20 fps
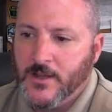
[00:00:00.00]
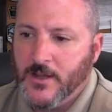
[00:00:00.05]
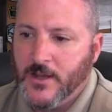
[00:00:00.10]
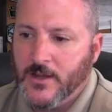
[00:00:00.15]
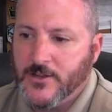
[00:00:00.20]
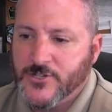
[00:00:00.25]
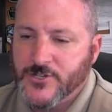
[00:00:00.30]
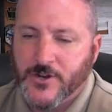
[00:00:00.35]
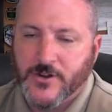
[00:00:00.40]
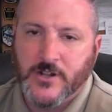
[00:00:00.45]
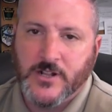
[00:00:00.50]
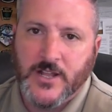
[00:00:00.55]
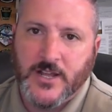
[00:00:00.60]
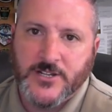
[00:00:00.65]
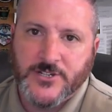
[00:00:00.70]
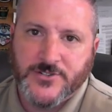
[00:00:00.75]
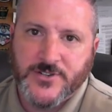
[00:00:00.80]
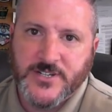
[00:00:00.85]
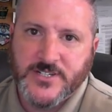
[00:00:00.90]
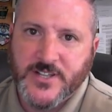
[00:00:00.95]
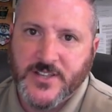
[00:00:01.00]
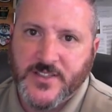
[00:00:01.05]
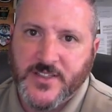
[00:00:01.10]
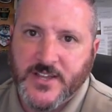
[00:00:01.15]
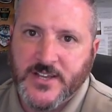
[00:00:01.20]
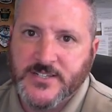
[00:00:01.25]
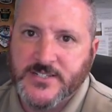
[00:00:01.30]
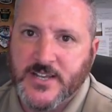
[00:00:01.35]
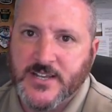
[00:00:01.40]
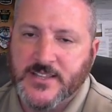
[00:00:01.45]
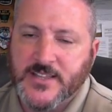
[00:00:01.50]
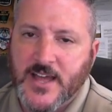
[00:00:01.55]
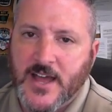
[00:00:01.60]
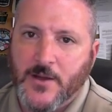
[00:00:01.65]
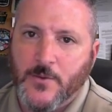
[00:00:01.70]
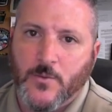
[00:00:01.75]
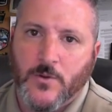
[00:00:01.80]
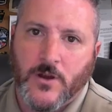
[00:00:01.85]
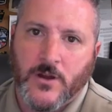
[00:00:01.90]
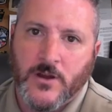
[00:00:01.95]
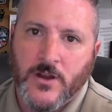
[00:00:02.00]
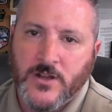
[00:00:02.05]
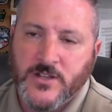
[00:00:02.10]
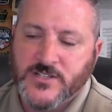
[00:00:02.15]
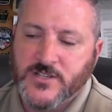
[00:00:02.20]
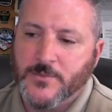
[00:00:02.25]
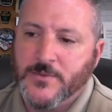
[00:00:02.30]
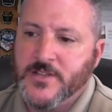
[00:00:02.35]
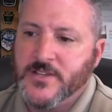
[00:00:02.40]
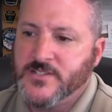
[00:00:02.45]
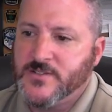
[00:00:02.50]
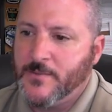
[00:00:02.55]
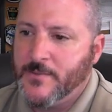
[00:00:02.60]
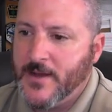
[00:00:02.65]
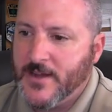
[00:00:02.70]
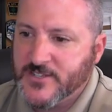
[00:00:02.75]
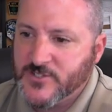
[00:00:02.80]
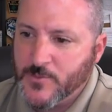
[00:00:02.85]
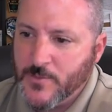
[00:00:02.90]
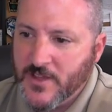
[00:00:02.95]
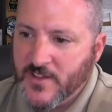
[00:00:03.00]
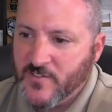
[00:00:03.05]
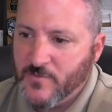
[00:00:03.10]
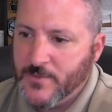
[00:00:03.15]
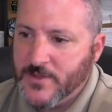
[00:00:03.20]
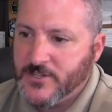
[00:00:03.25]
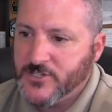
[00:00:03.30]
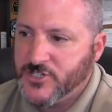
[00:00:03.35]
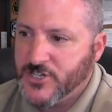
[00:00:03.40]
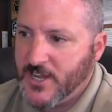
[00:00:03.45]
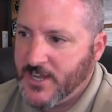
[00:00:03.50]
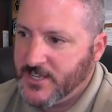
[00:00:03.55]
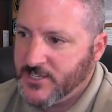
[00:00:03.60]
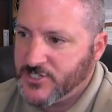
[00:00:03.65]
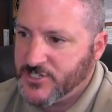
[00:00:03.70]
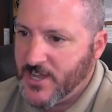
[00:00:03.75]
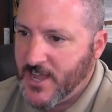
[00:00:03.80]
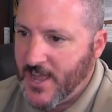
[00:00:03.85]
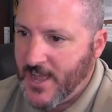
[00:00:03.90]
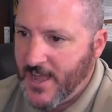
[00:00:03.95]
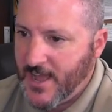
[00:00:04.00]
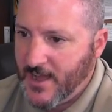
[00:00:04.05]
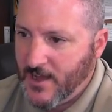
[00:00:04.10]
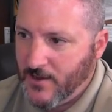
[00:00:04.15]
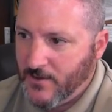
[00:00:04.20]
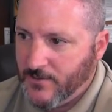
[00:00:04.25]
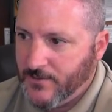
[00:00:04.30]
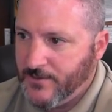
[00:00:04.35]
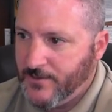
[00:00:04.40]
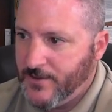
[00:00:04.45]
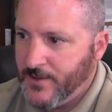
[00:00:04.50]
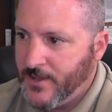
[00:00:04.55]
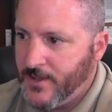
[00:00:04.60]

journal entries and things like that, where some of these amounts may have been changed out.